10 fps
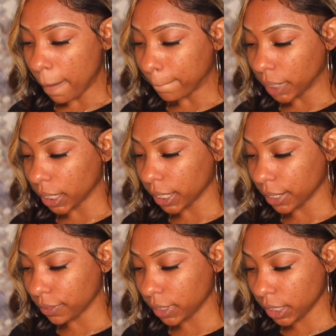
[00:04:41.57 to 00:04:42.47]

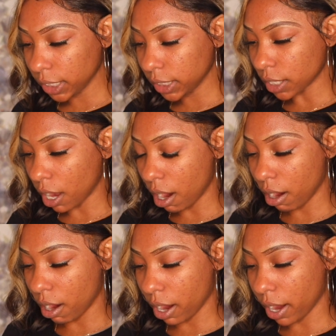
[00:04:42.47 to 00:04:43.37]
But these
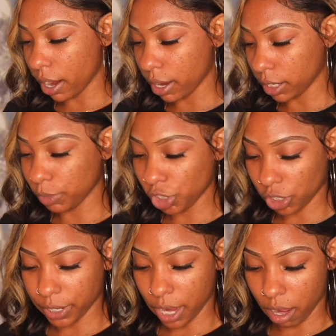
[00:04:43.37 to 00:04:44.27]
are, let me show
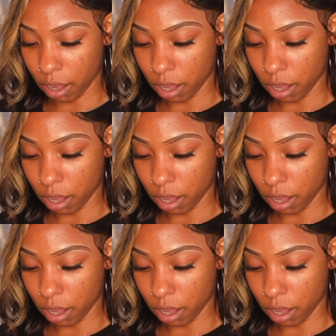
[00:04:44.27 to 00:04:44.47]
y'all.